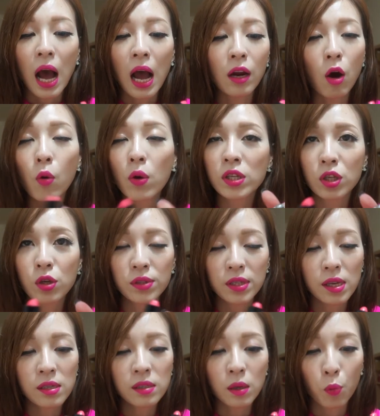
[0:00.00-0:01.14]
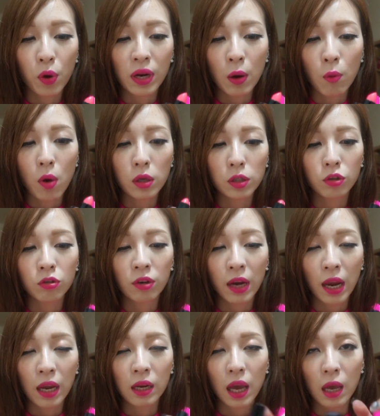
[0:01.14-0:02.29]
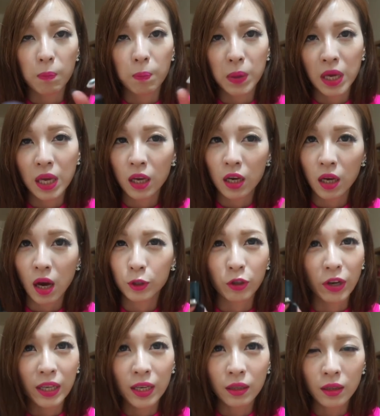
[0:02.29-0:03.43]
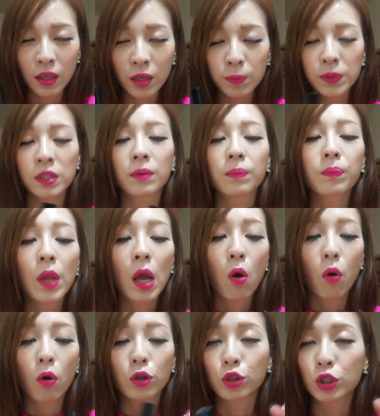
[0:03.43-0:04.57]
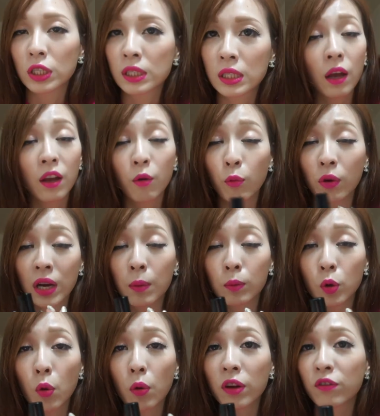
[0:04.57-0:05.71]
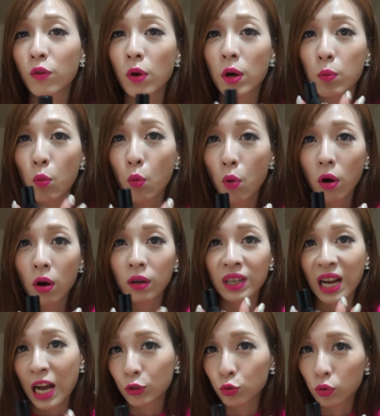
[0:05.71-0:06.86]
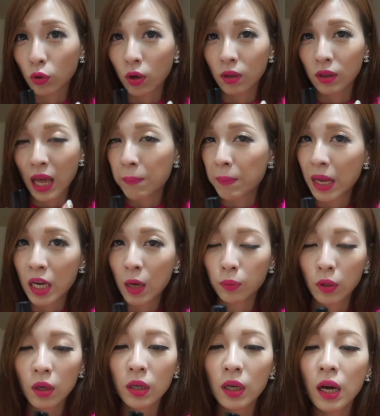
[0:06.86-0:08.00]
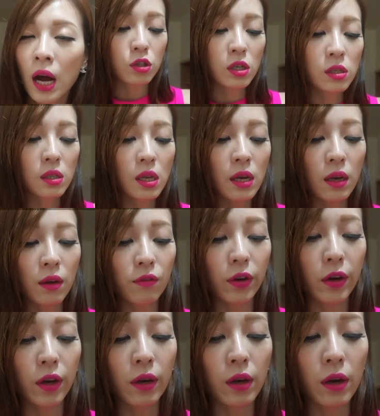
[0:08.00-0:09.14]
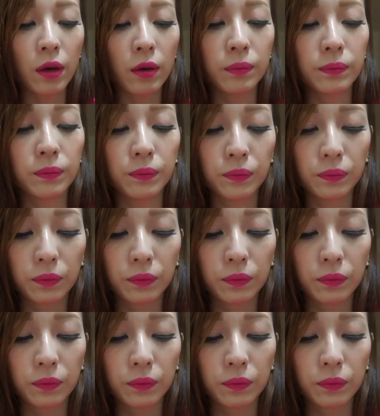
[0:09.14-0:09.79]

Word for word: I always use this when I want to create a pink gradient lips, or just when I'm going for a more natural light makeup look. Just like a very um